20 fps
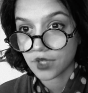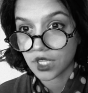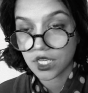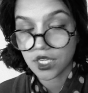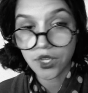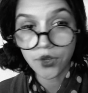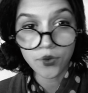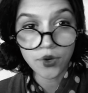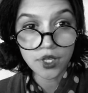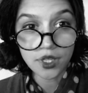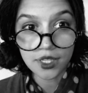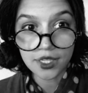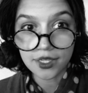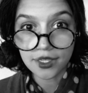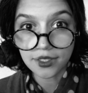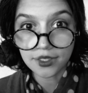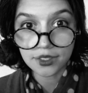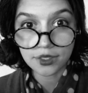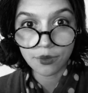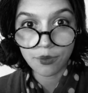He
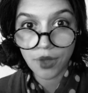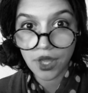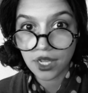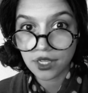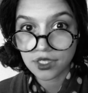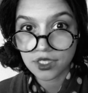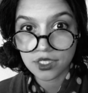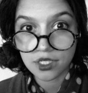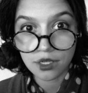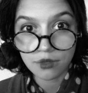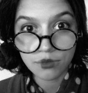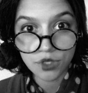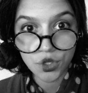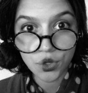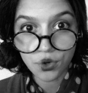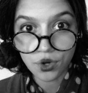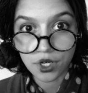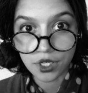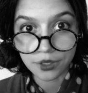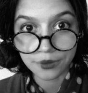really is a man's dumb
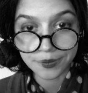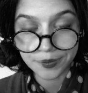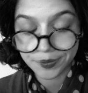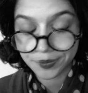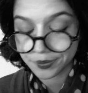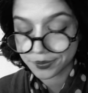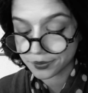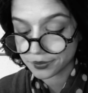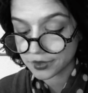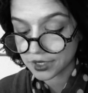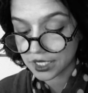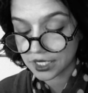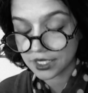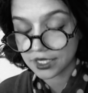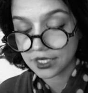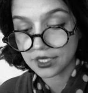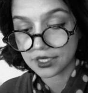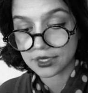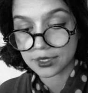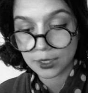Dora.
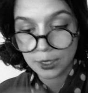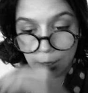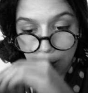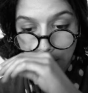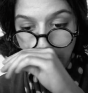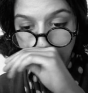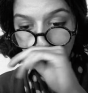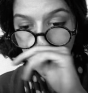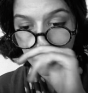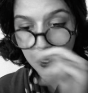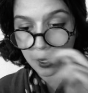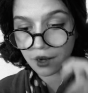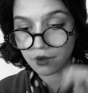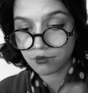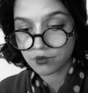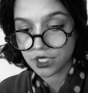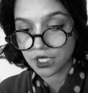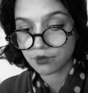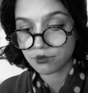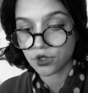He is a
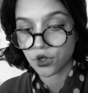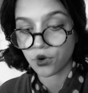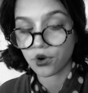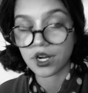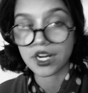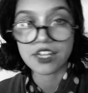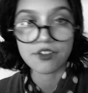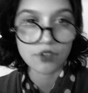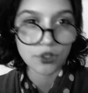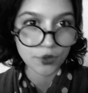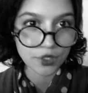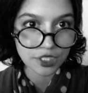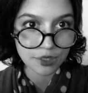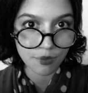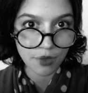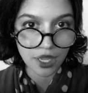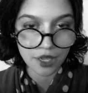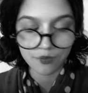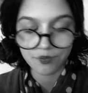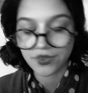dumb dumb Dora, even though he's a
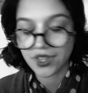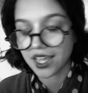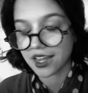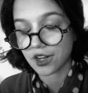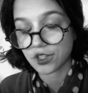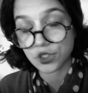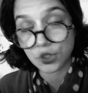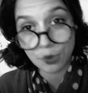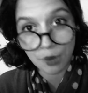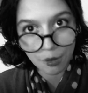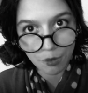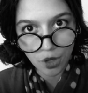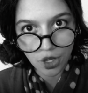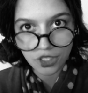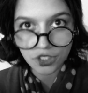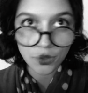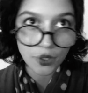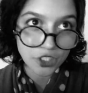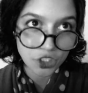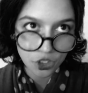man. And also my
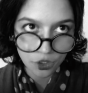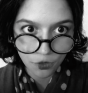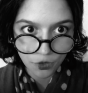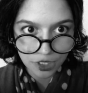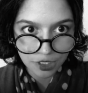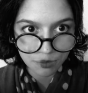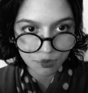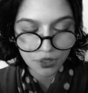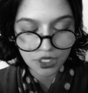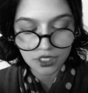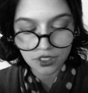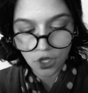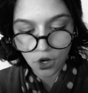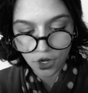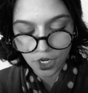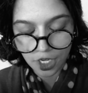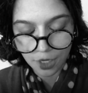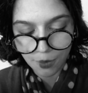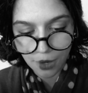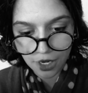boss, so I shouldn't really be
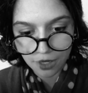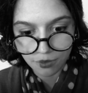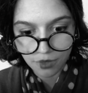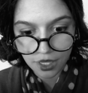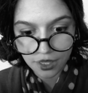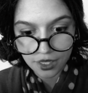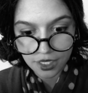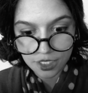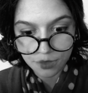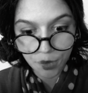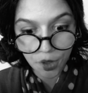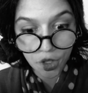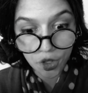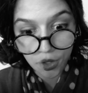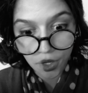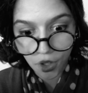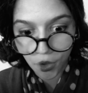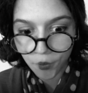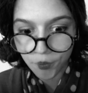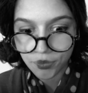talking about him like this, but
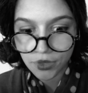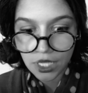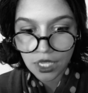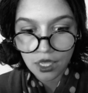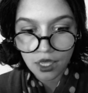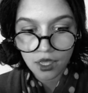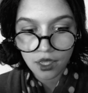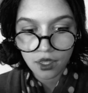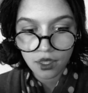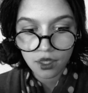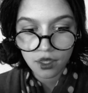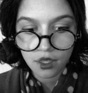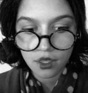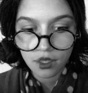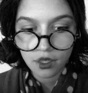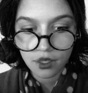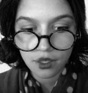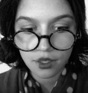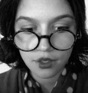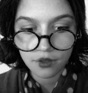you know,
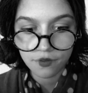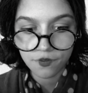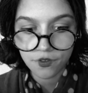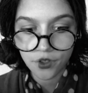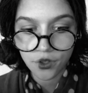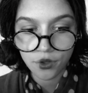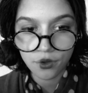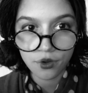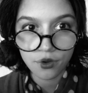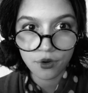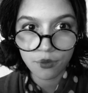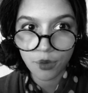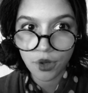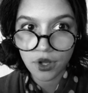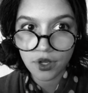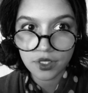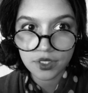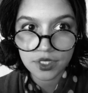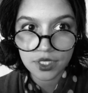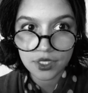if your
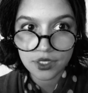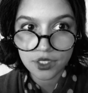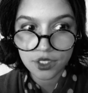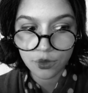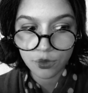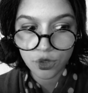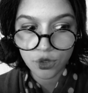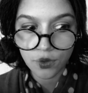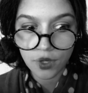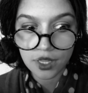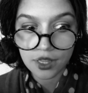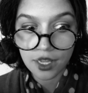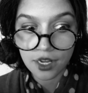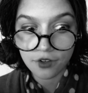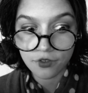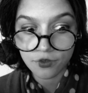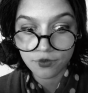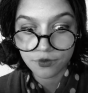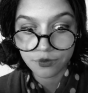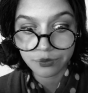boss ends up doing a
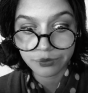lot of